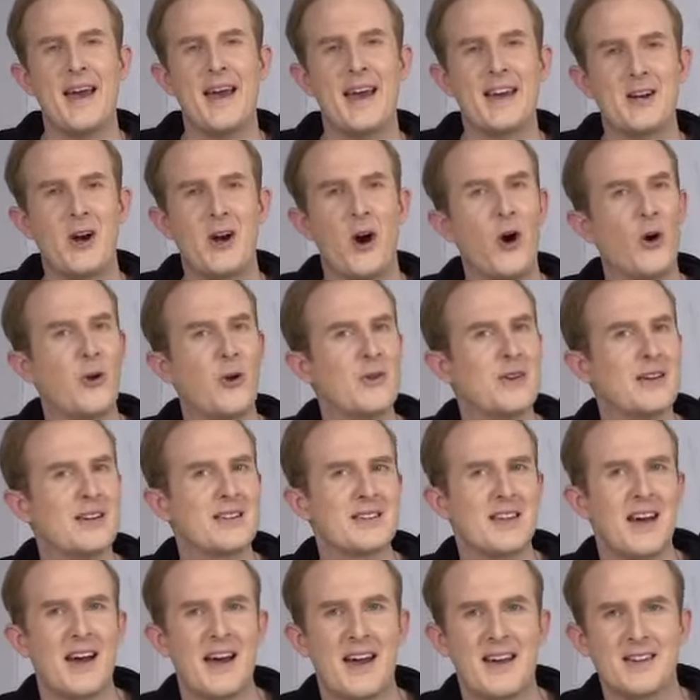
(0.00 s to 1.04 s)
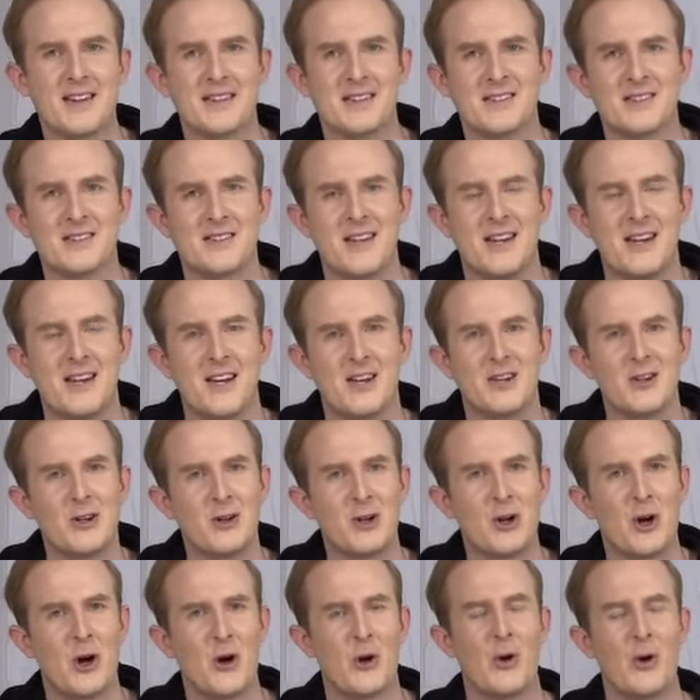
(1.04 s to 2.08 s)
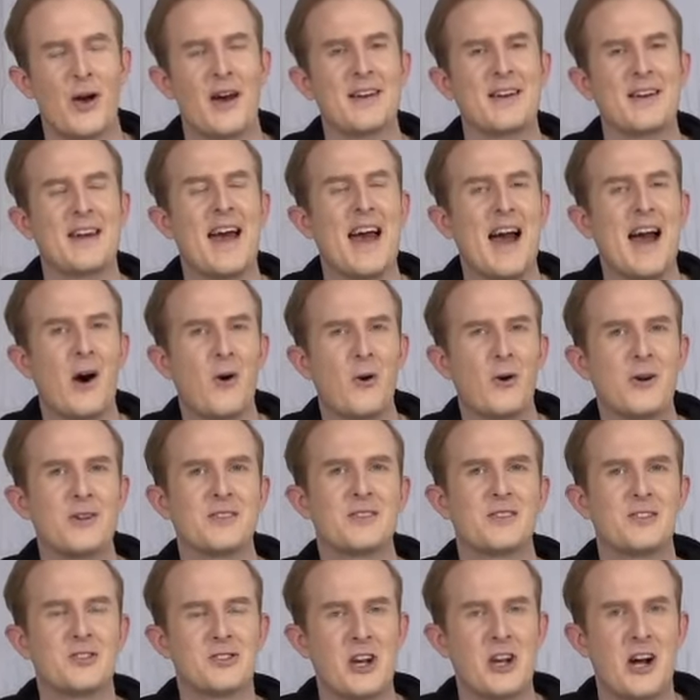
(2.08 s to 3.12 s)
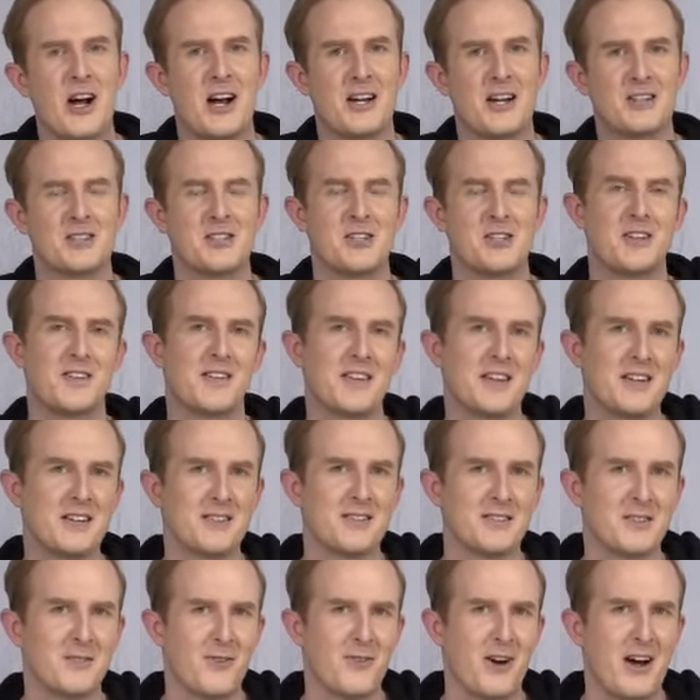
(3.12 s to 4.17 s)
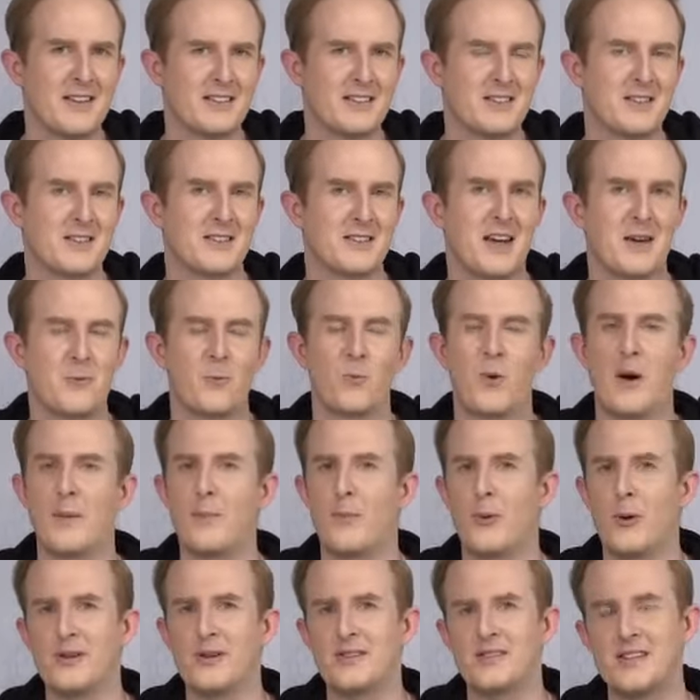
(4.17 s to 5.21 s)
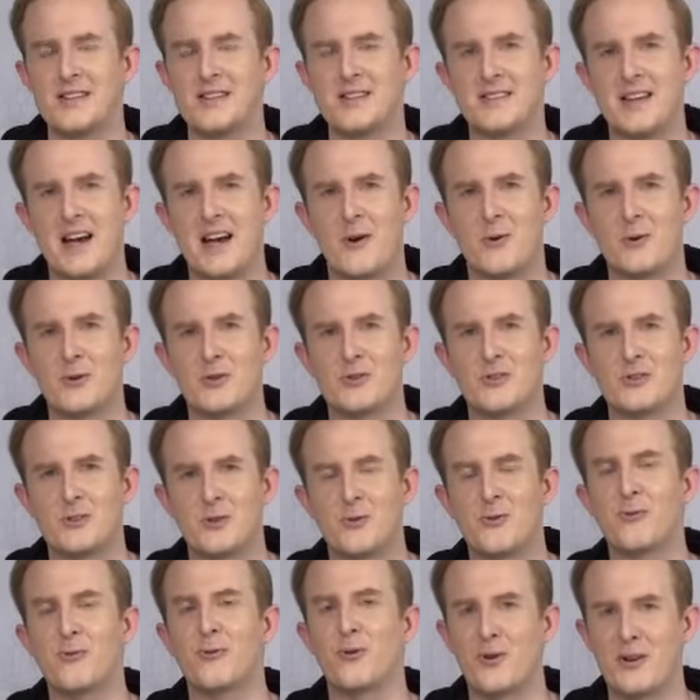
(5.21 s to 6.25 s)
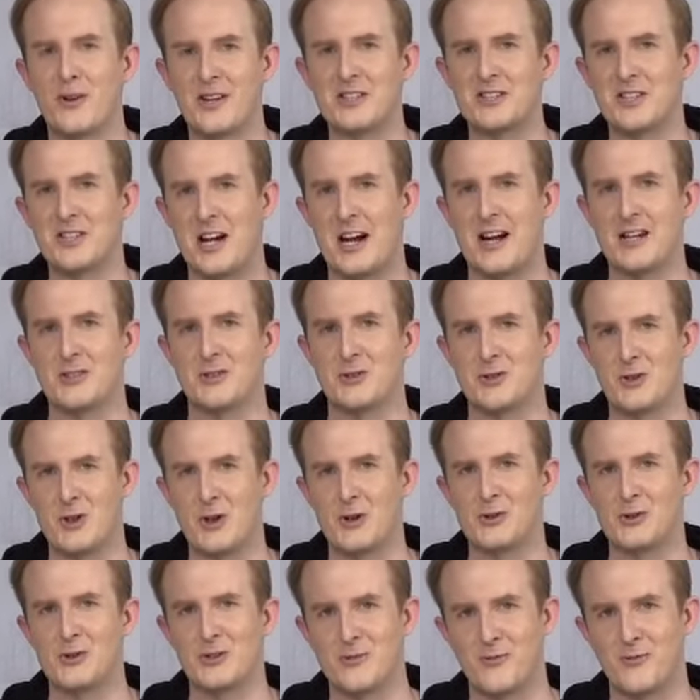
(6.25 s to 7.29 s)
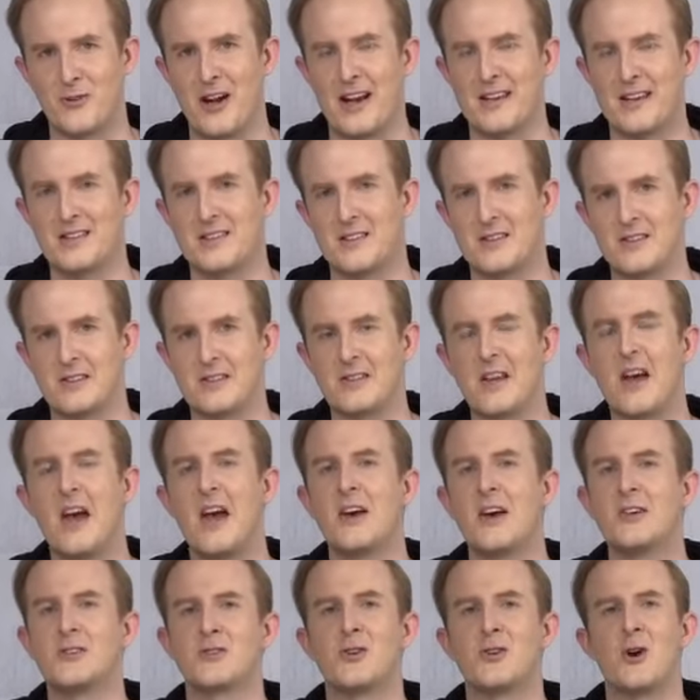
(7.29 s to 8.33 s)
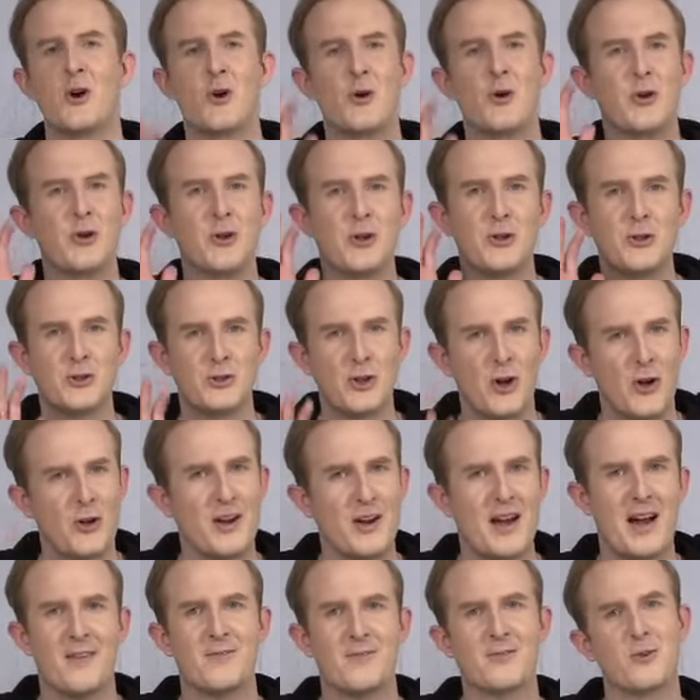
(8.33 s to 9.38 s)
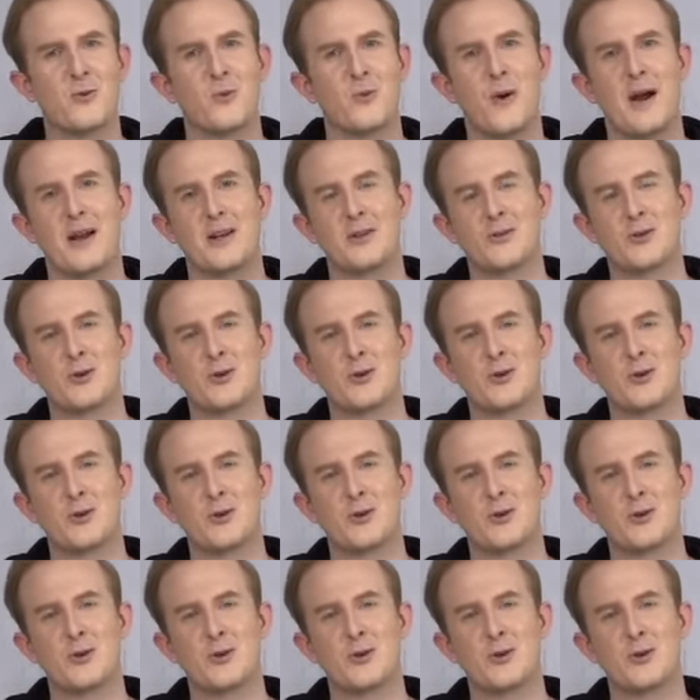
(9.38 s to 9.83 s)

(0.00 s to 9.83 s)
it only takes you know, an hour to charge these devices and 1.6 hours to fully charge those devices. So you don't have to wait